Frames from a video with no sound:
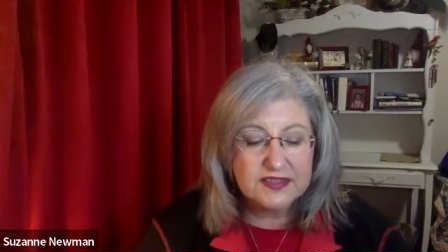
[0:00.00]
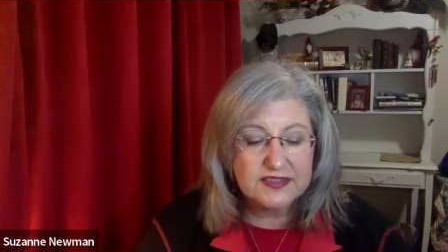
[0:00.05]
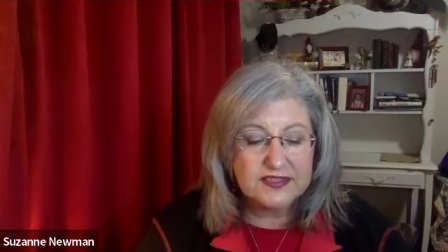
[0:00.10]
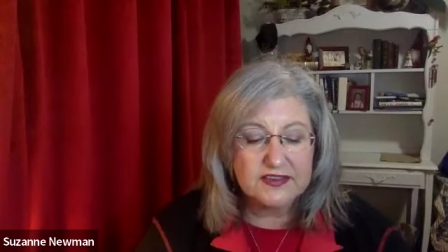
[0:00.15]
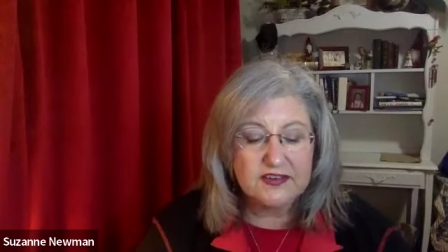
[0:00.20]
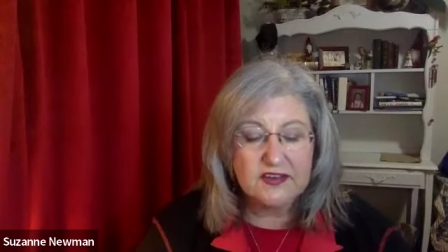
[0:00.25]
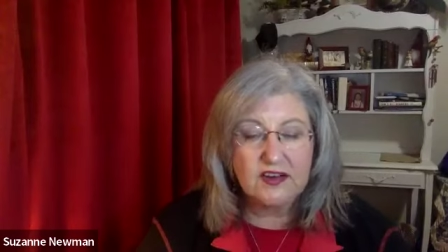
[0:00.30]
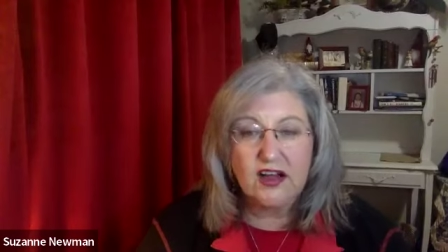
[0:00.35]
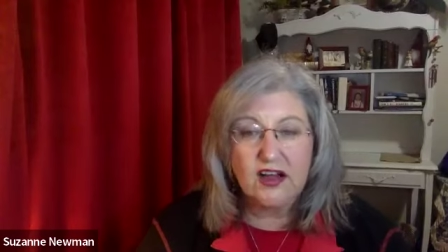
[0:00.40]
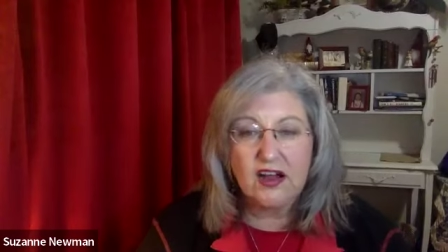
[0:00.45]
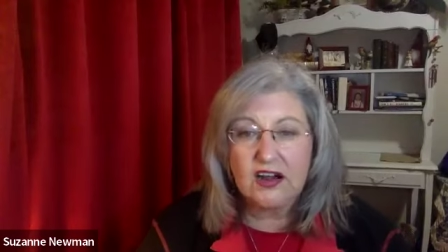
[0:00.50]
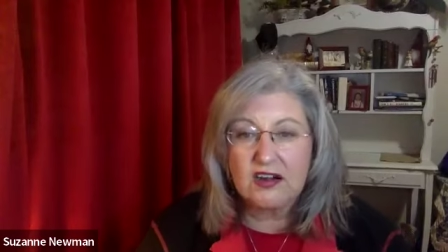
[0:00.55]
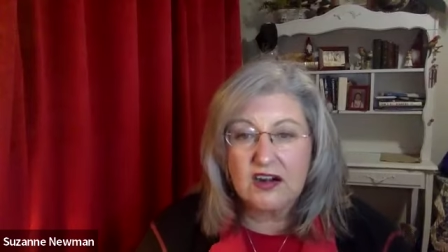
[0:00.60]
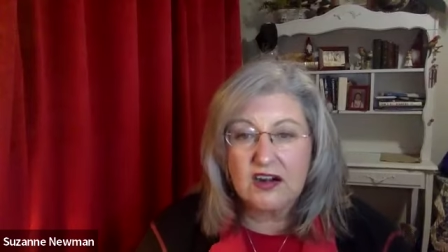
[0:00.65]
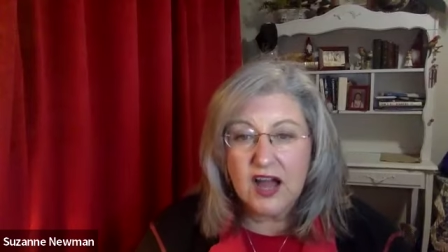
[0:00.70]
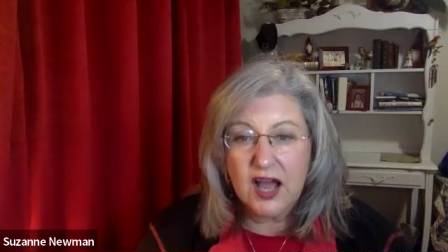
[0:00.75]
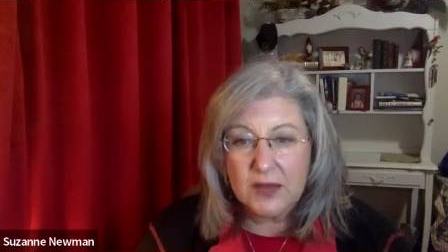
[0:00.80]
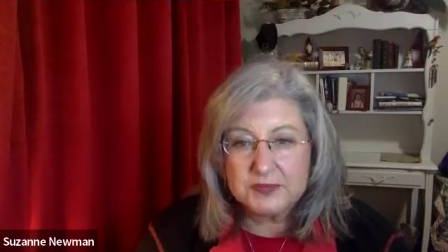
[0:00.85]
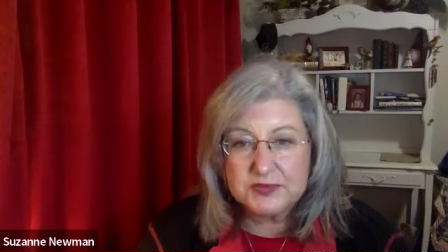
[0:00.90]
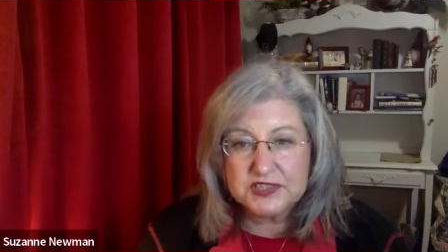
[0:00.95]
There are
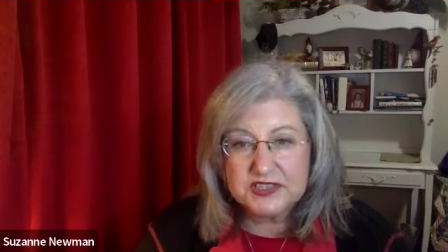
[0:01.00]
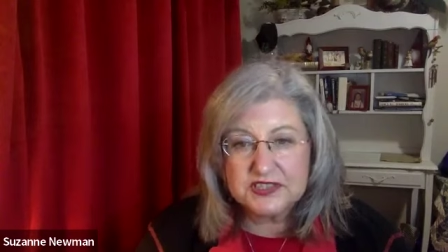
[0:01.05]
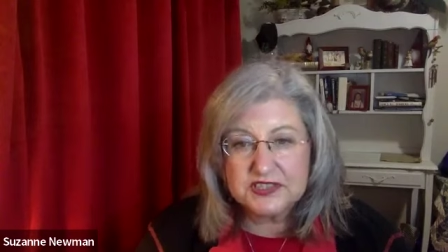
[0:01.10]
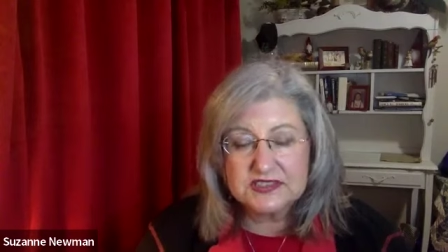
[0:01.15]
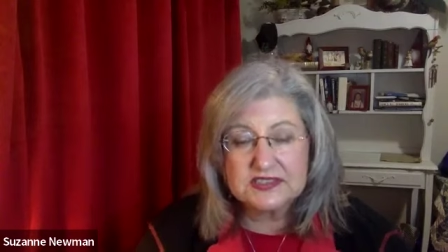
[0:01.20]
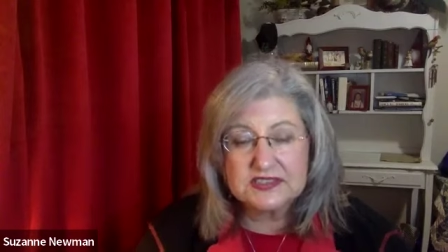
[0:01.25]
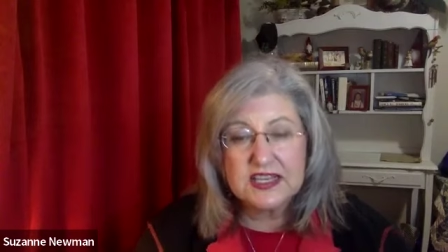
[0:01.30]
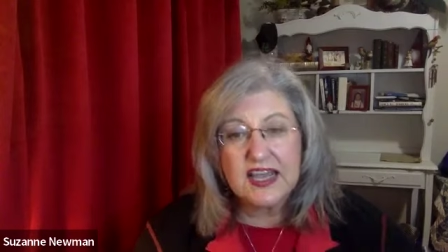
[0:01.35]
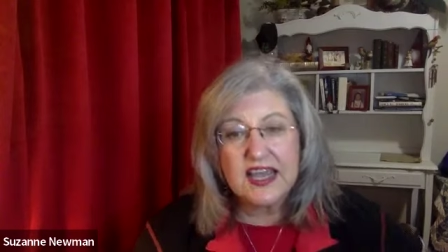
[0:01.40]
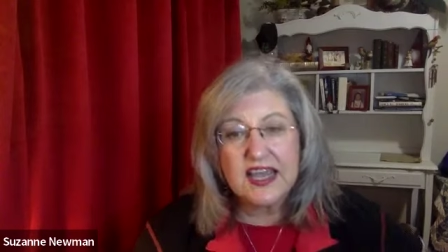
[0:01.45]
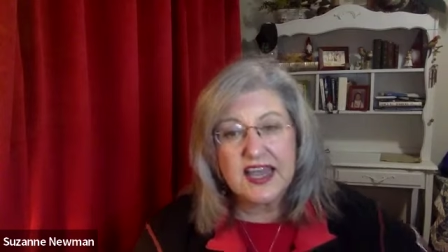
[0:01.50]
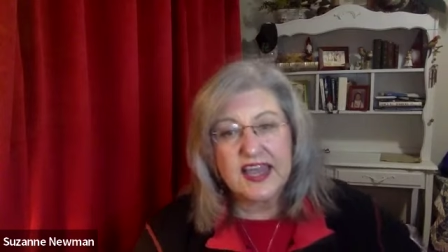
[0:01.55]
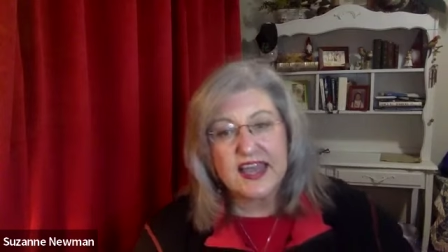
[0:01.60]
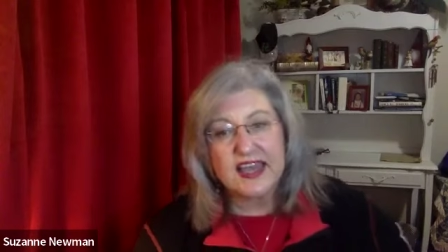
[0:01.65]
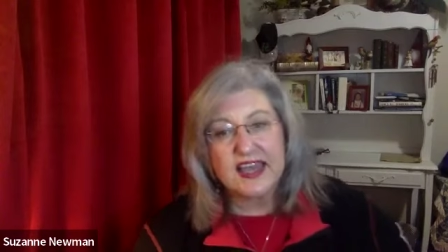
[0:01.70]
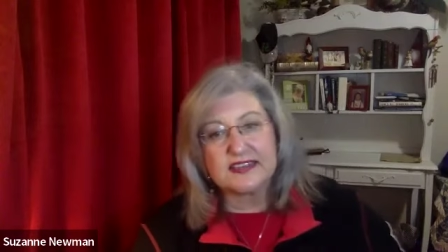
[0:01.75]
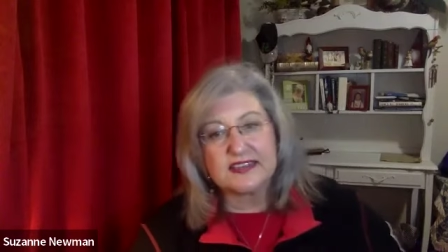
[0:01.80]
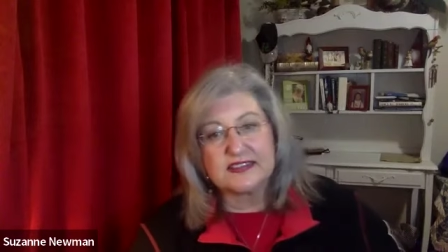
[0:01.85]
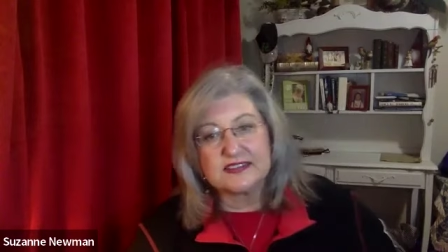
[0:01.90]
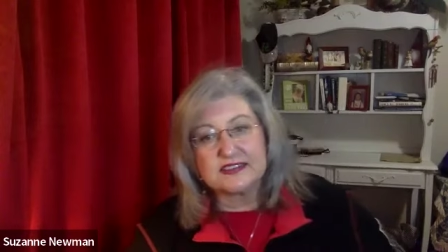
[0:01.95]
options.
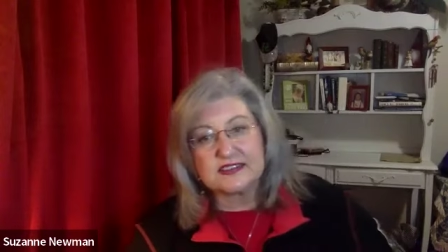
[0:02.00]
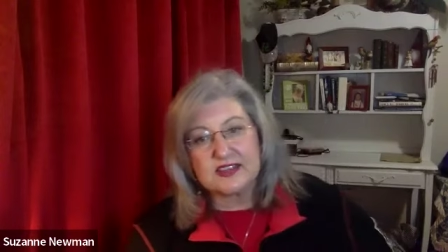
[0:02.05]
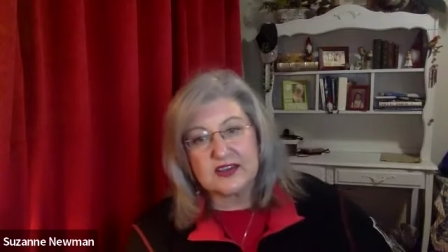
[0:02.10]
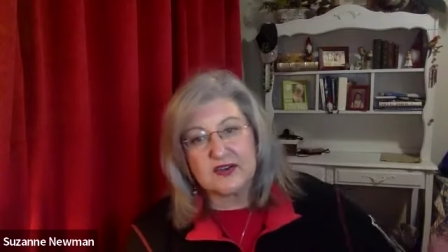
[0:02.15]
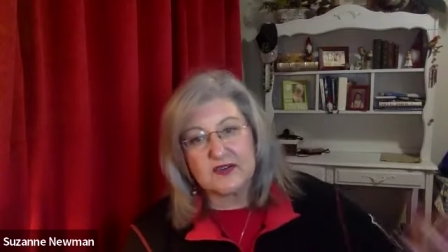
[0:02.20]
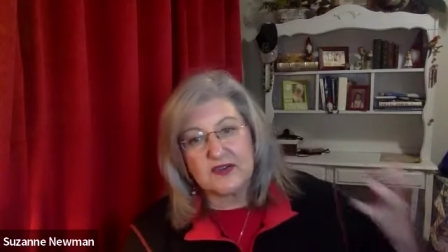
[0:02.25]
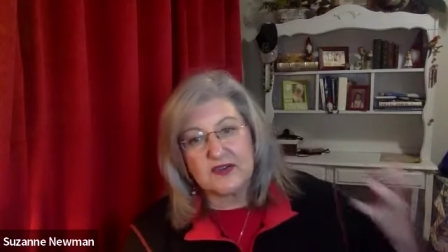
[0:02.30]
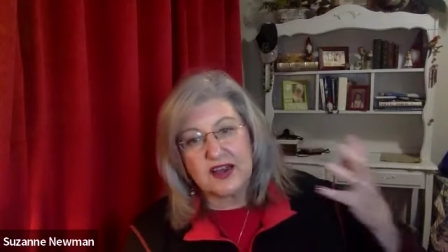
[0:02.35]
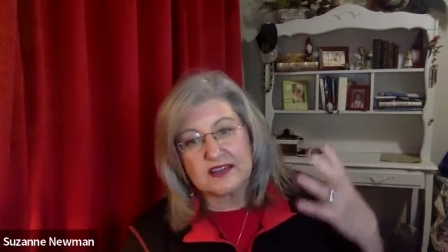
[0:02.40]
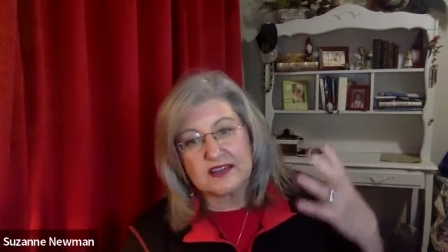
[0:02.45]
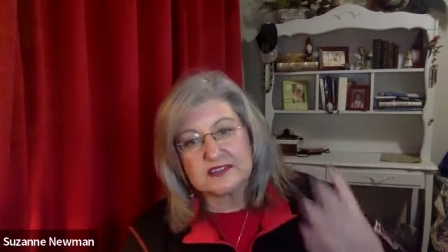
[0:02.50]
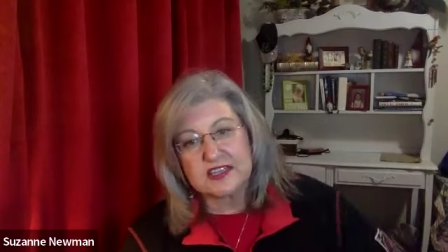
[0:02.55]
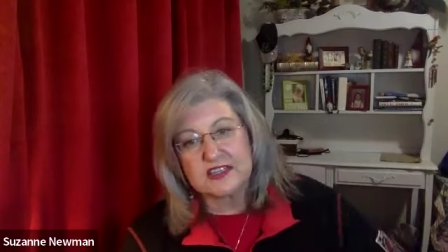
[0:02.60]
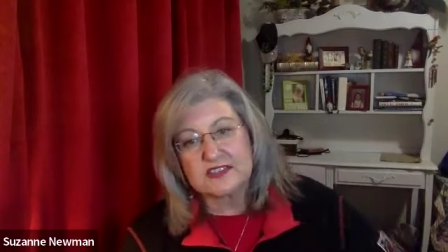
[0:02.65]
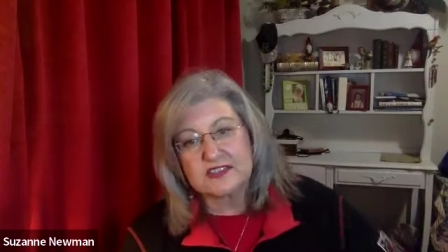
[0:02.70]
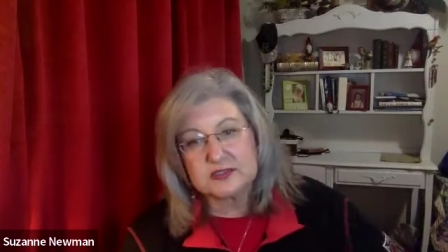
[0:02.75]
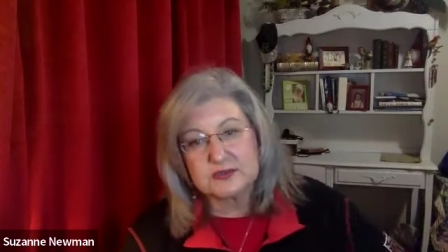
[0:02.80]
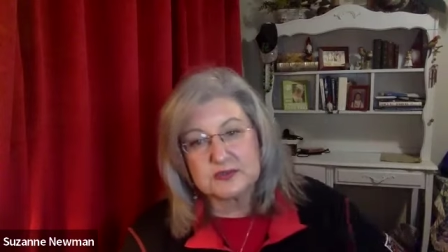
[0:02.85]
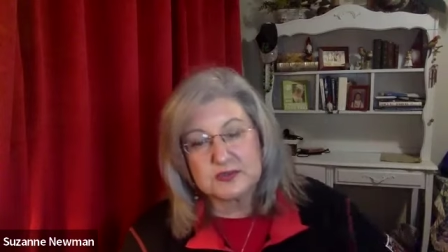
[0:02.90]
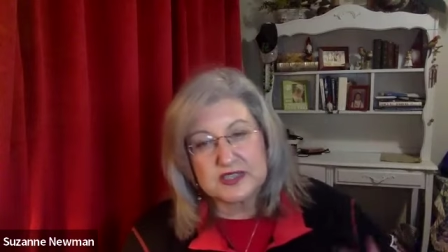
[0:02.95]
And so uh,
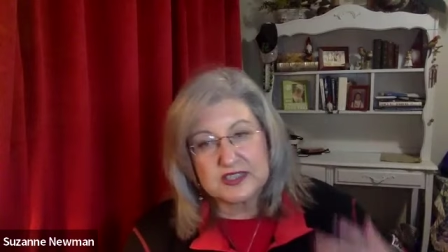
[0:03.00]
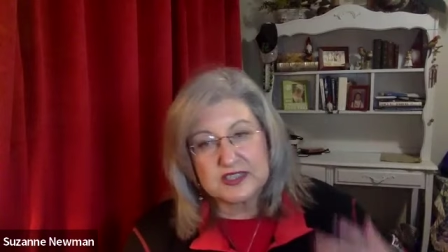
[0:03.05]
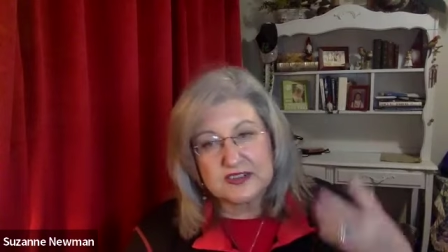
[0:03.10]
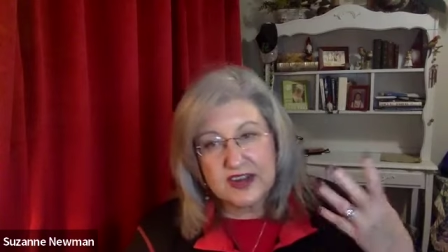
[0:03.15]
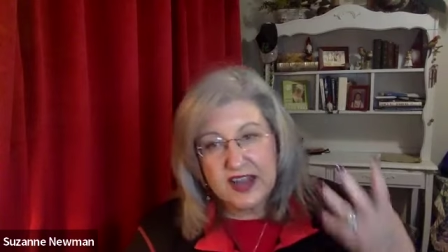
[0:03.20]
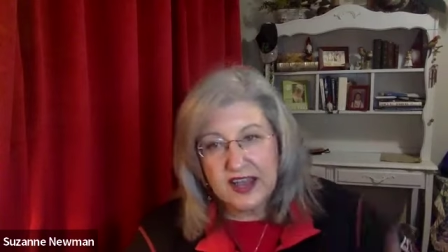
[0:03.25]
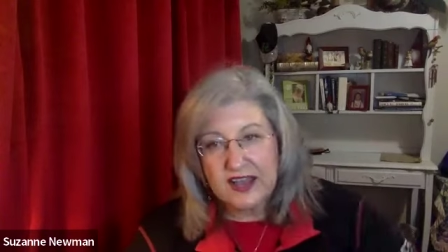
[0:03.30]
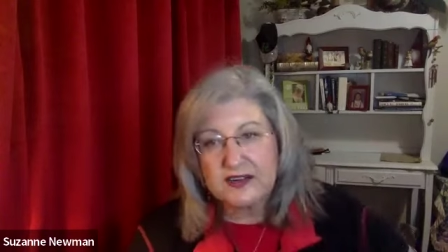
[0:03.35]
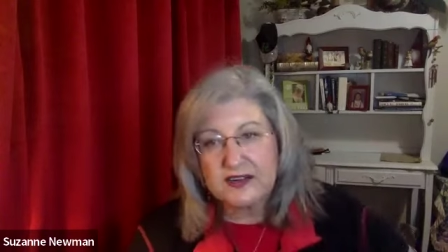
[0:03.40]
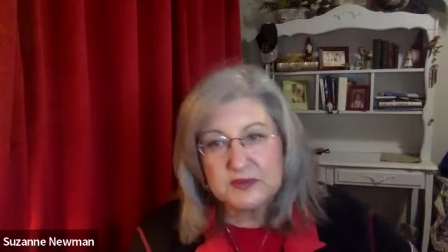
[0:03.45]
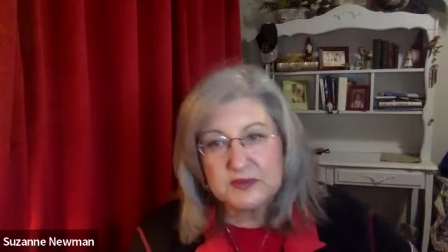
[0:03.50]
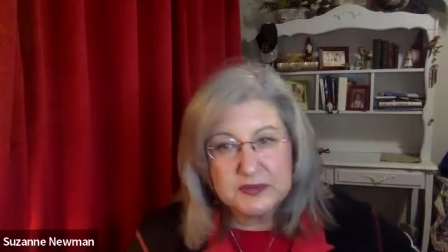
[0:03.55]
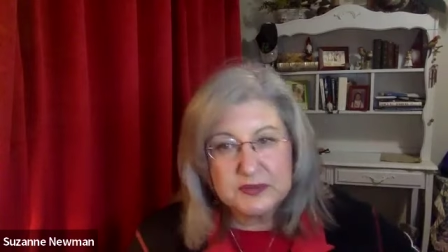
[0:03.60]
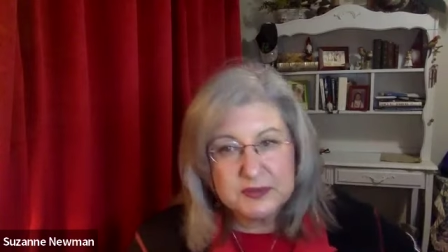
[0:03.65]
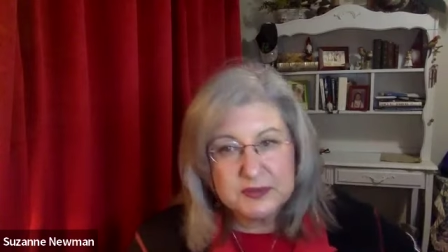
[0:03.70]
Doctor Winner, how do we